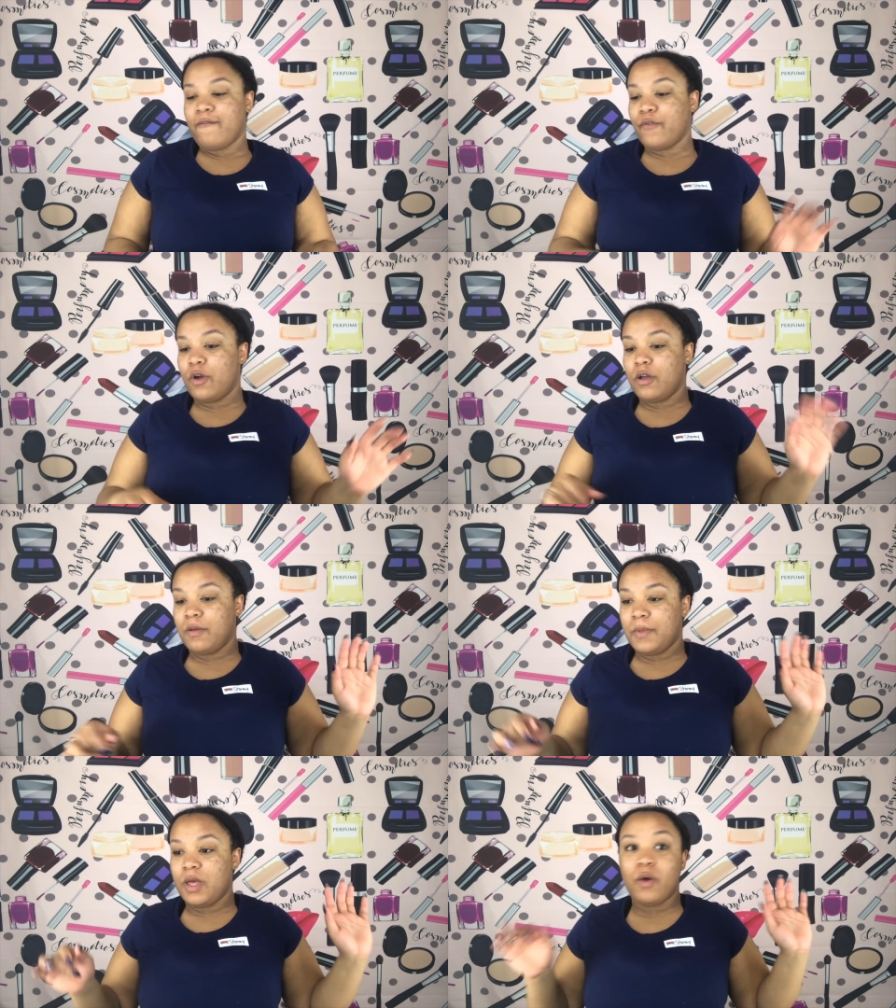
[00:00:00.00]

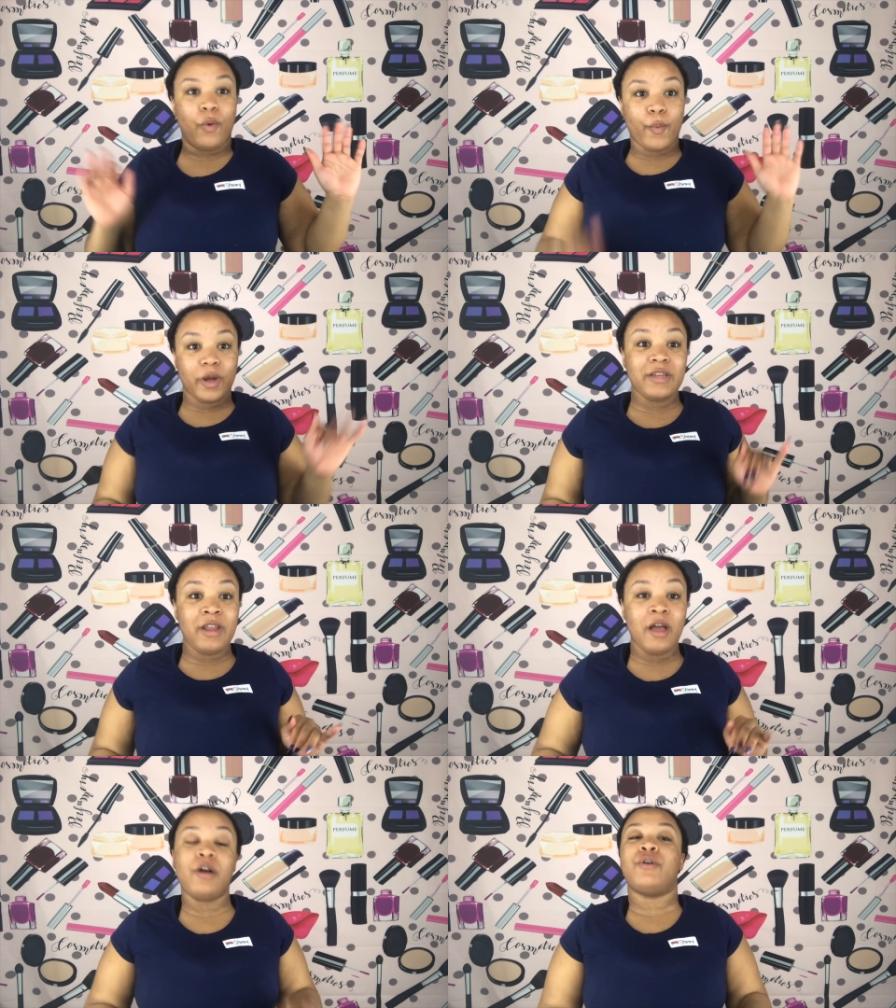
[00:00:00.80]
From working
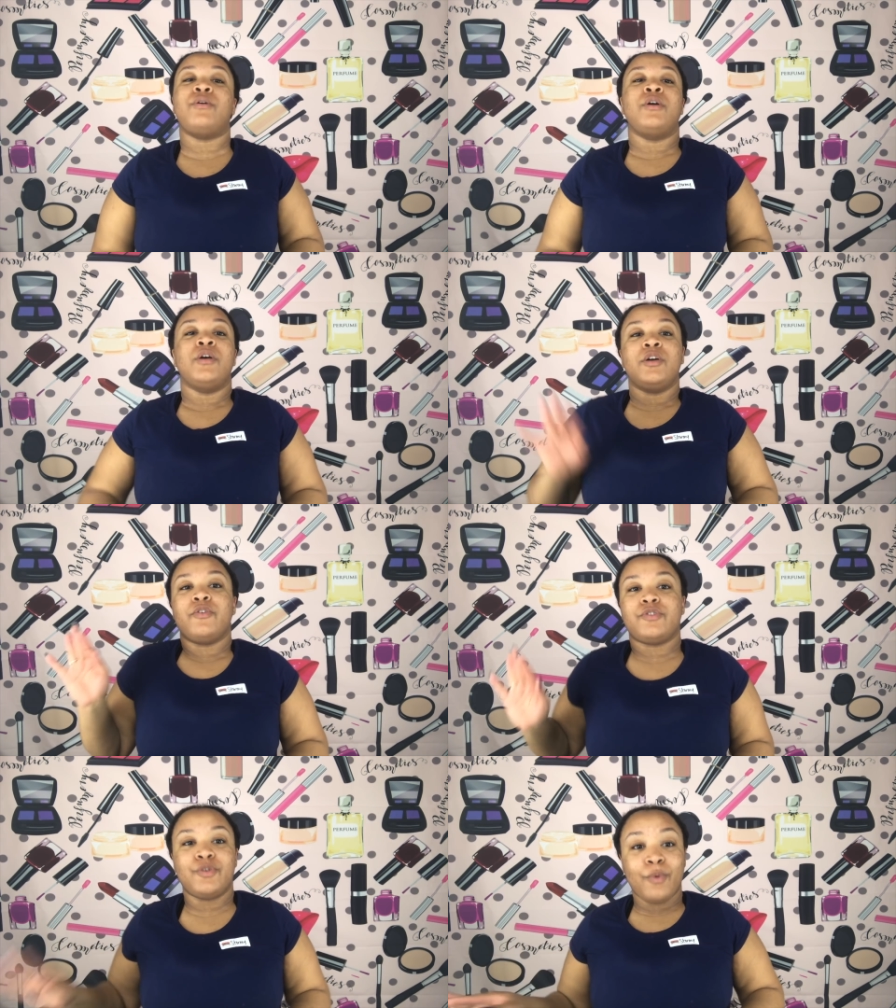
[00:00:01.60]
out
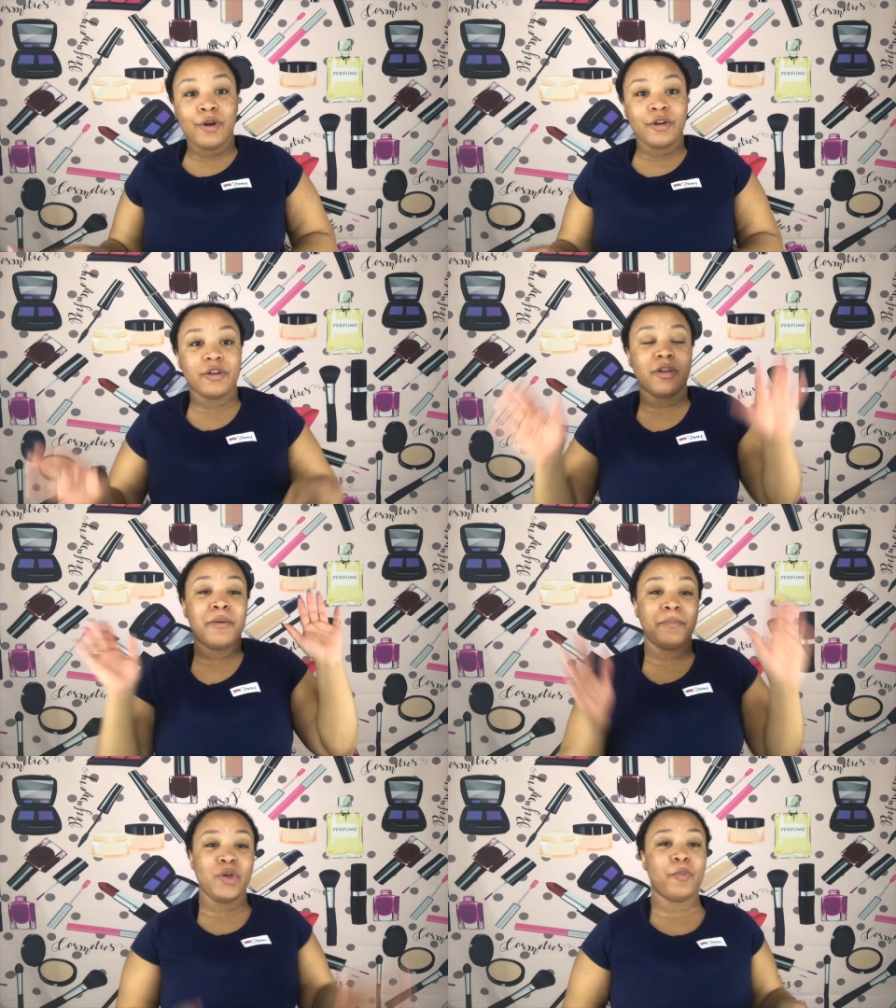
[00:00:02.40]
to work,
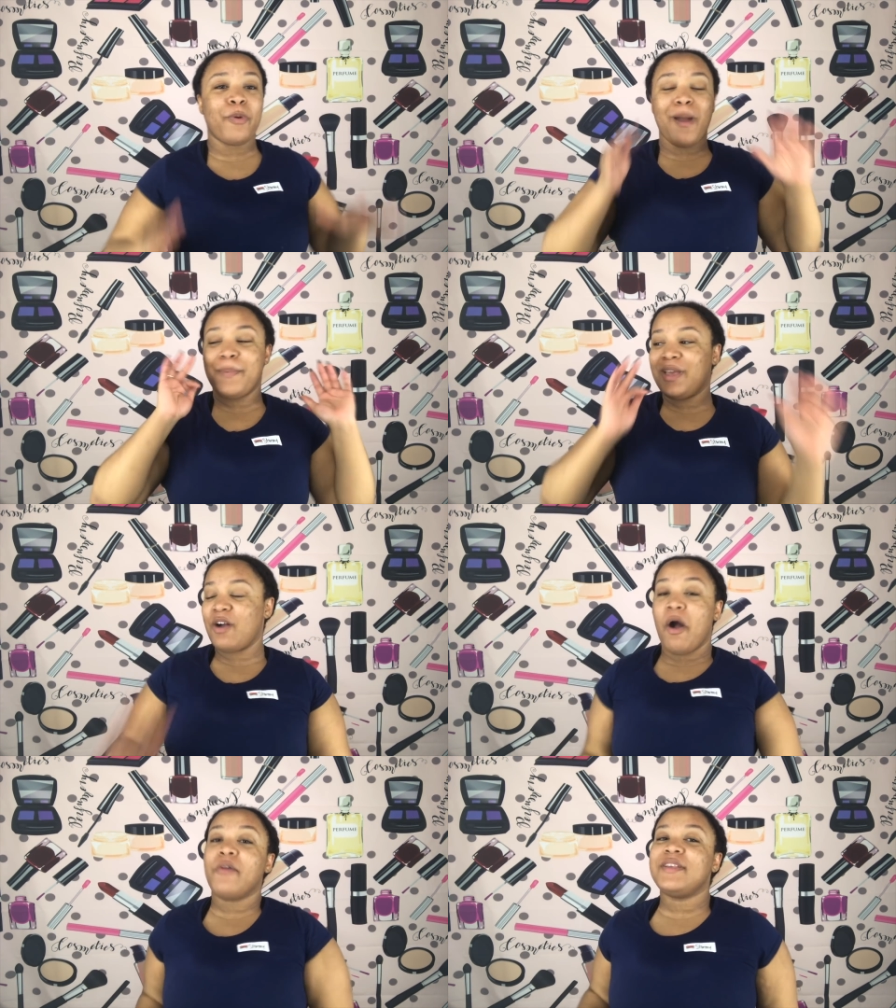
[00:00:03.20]
meal prepping,
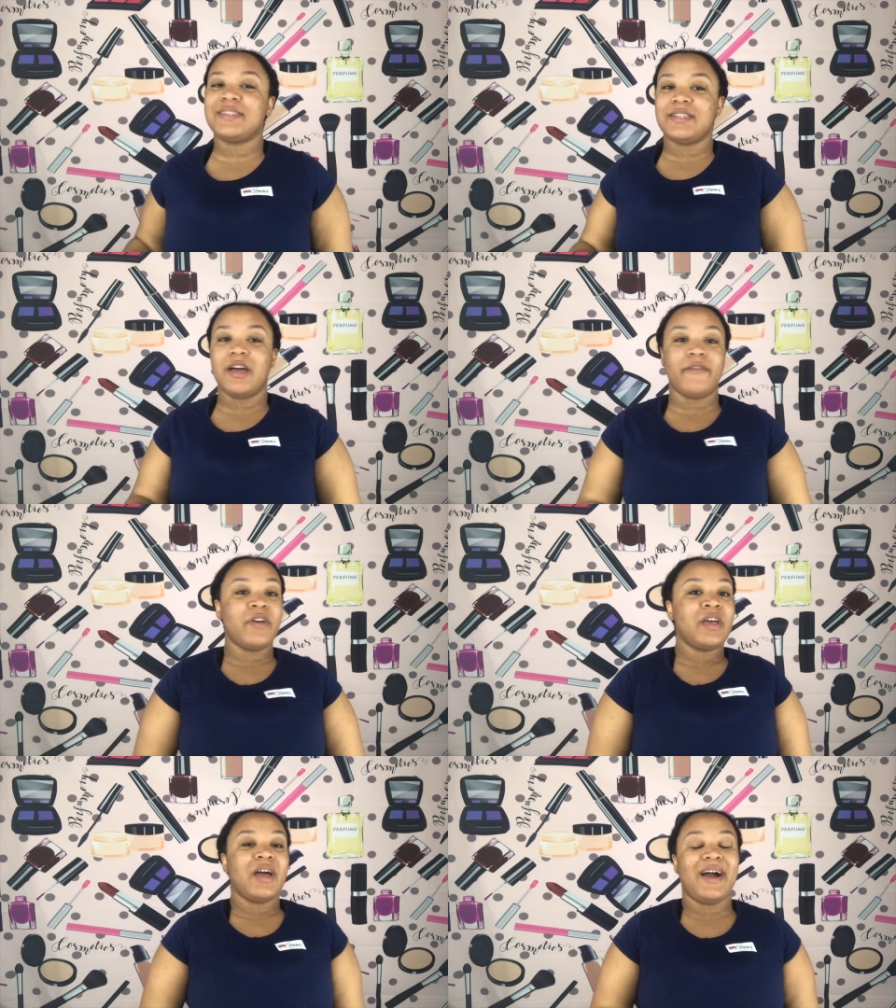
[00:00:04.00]
all this stuff.
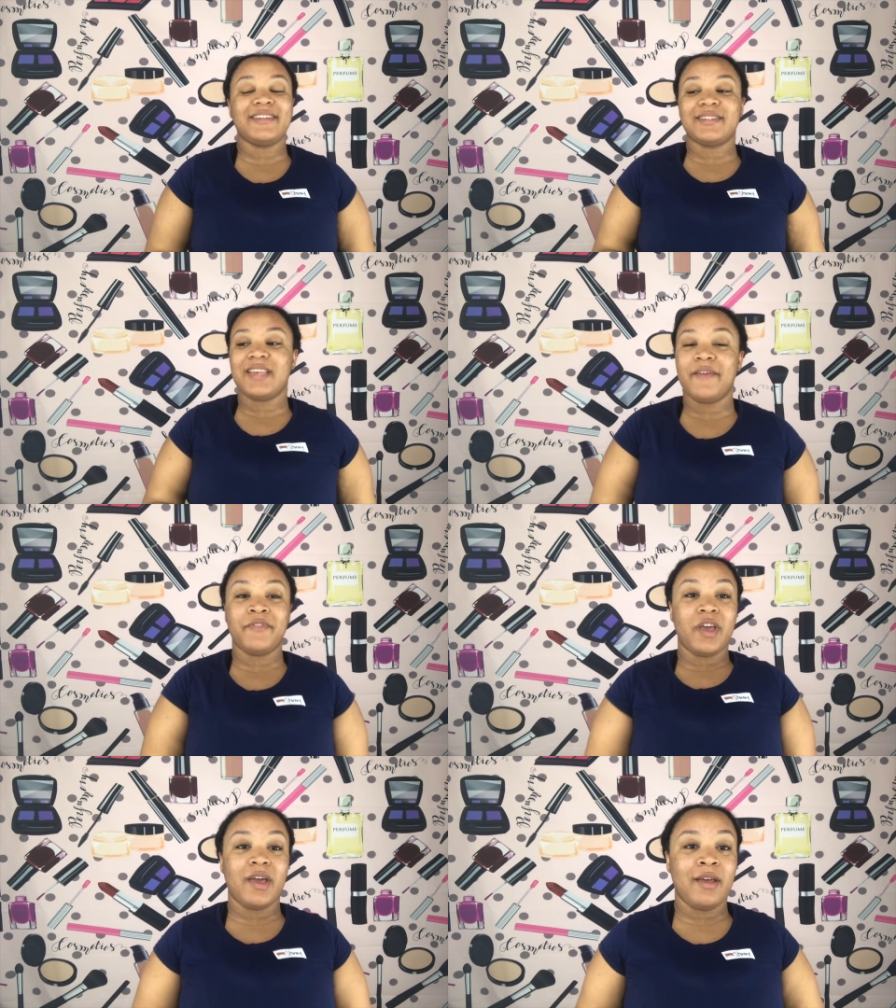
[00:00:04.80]
I just
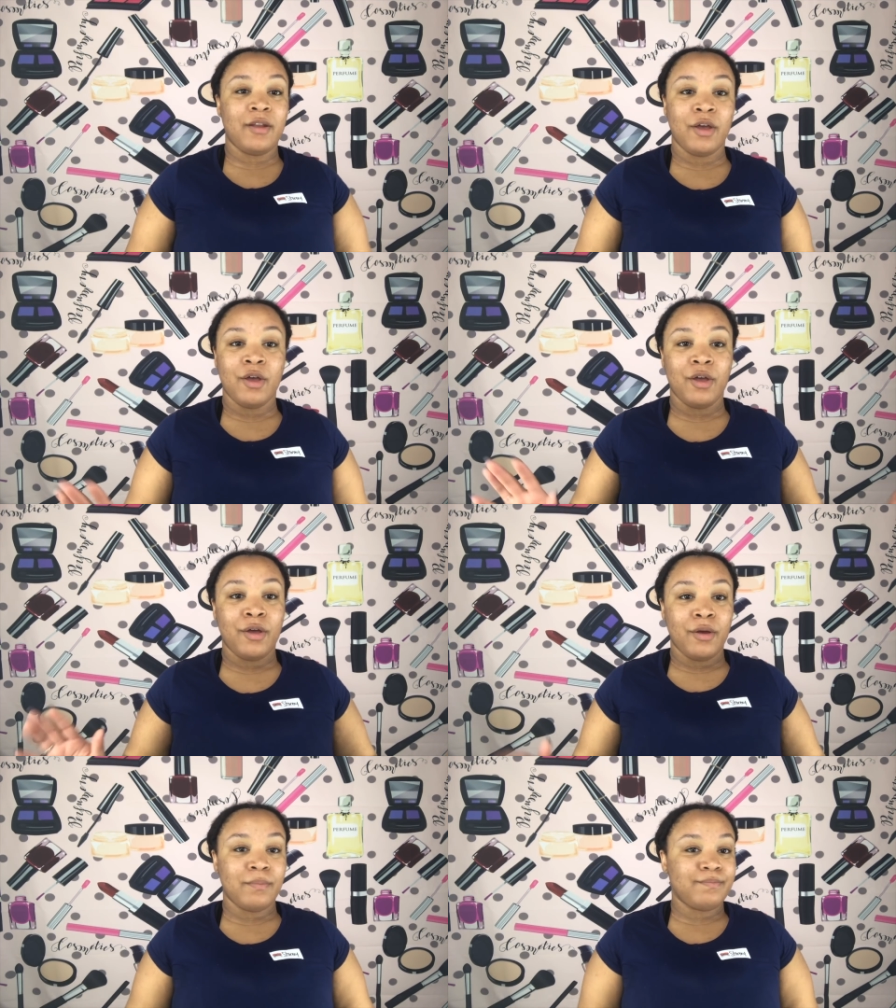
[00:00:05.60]
haven't had
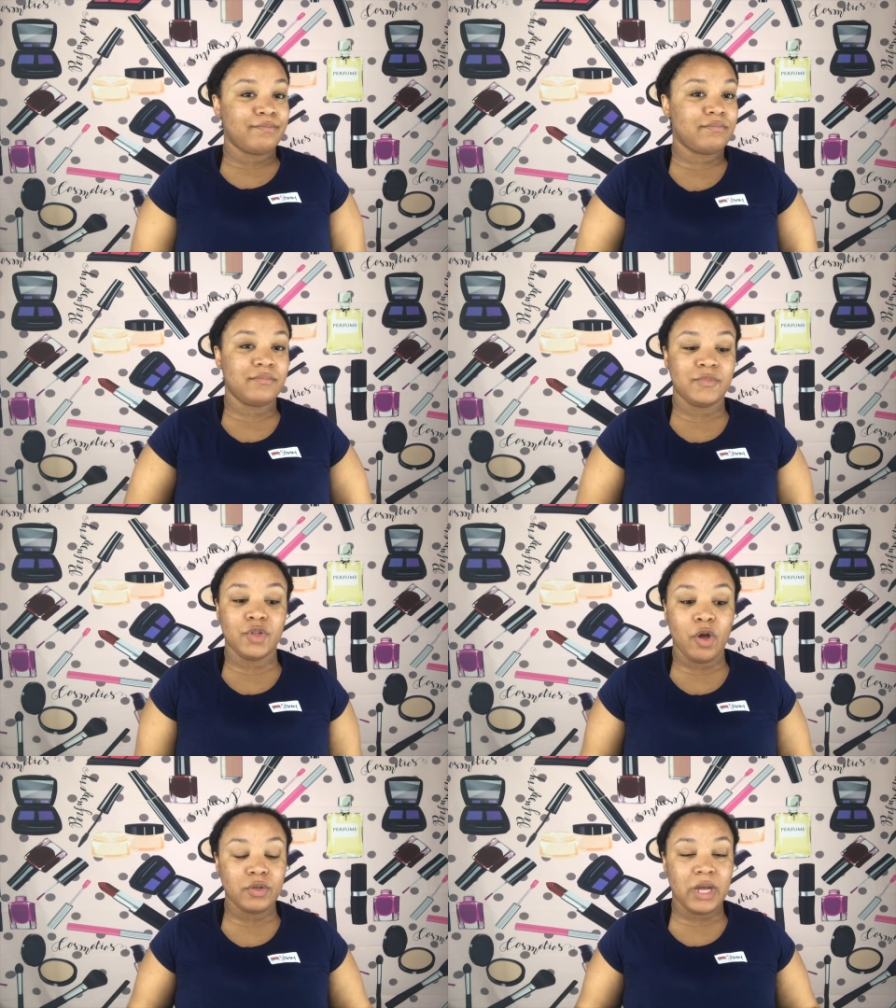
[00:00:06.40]

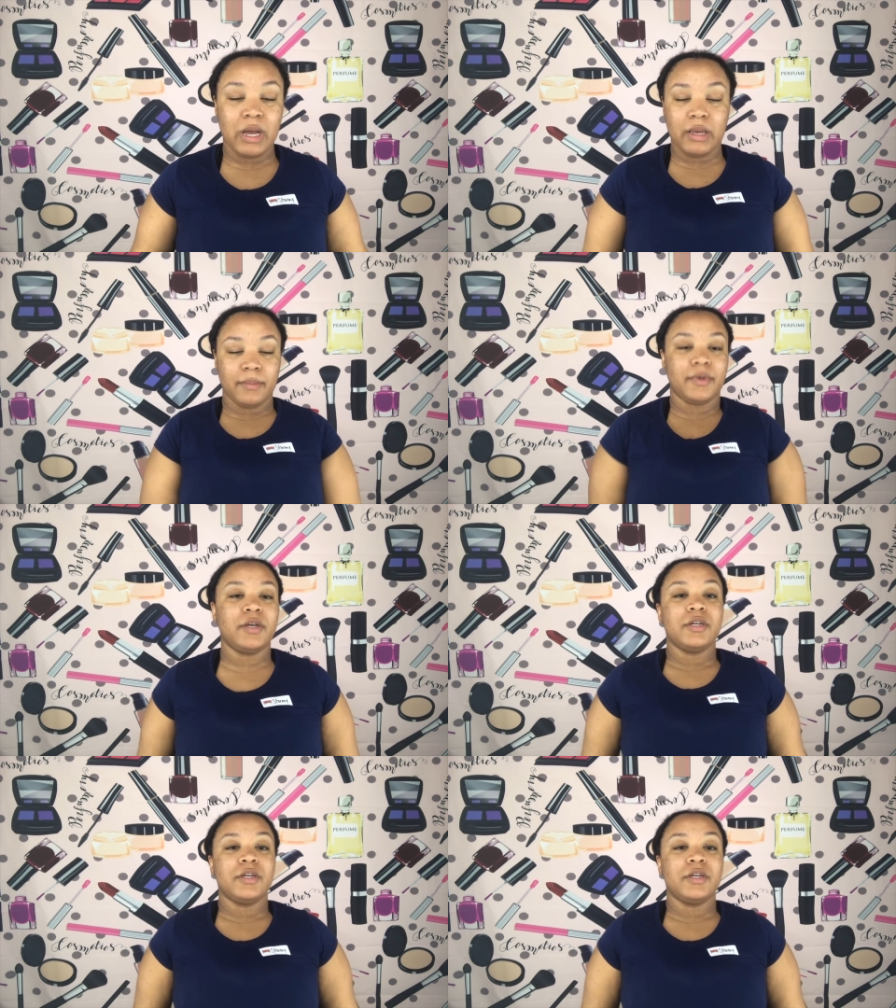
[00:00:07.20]
no time.